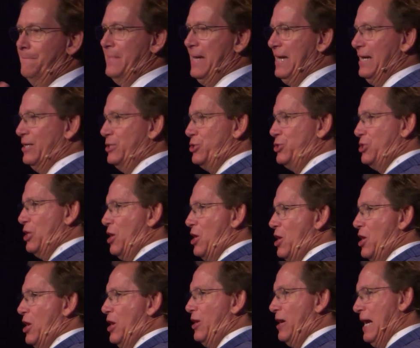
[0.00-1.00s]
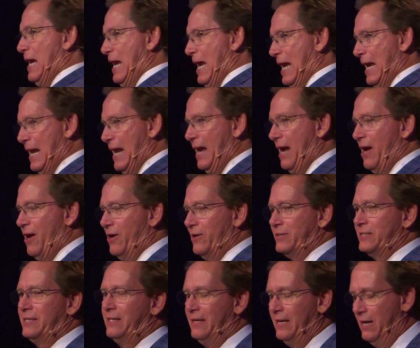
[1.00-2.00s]
Me and John are hanging
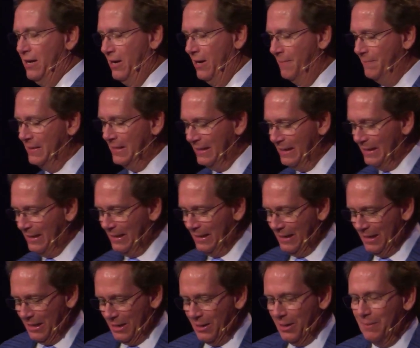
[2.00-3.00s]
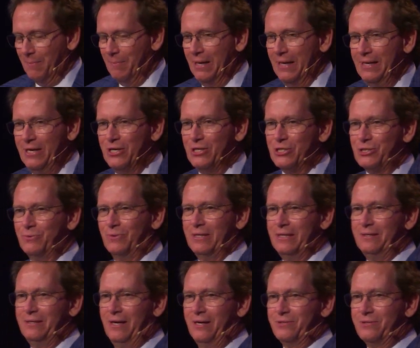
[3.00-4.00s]
out. Um, but here's
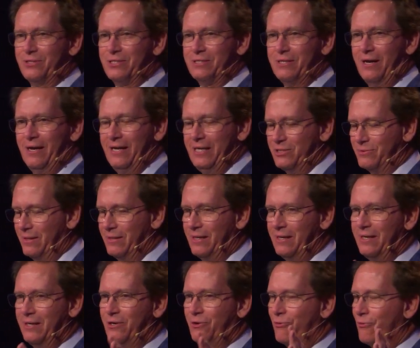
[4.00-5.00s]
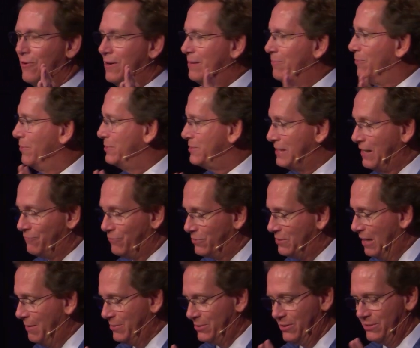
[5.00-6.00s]
what Dr. Stott, he's written an incredible, several
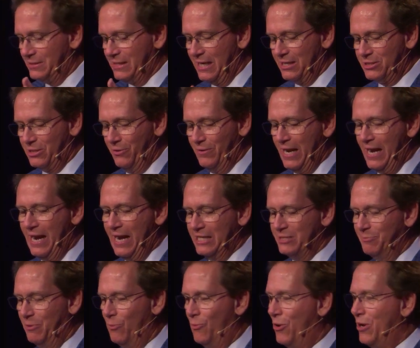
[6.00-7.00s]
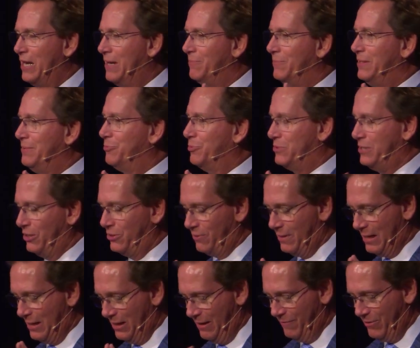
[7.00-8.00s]
commentaries actually on Acts, but one of them in
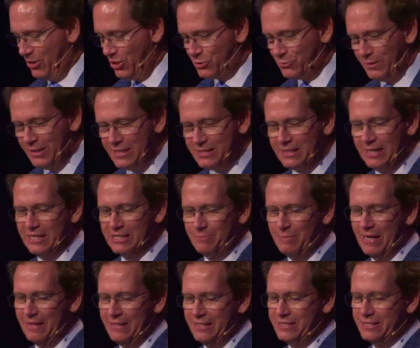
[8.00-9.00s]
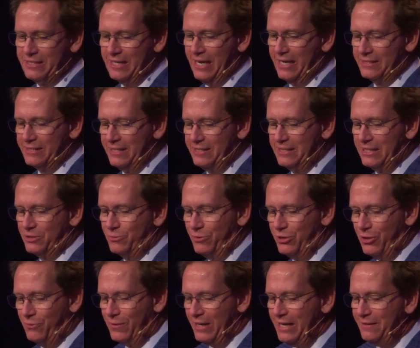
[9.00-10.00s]
particular I love it. Here's what he says about this text. He says,
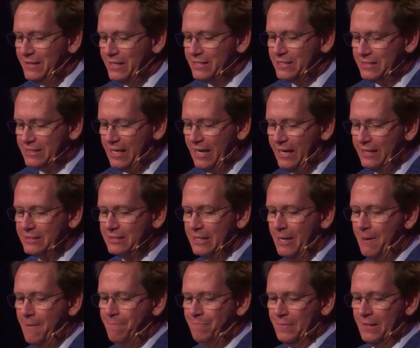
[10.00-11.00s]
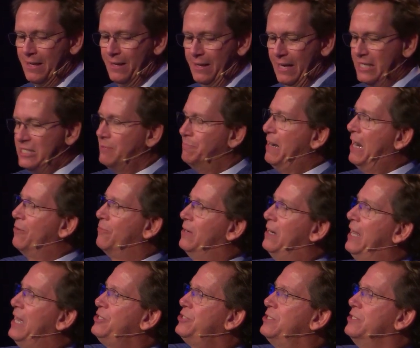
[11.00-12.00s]
when you read this text, it's about
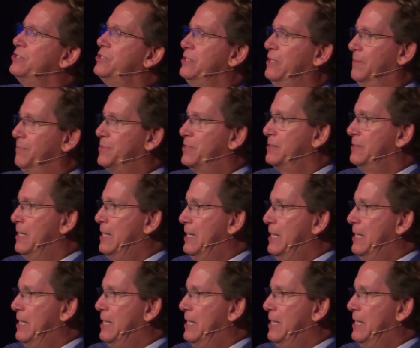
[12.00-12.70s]
relationships.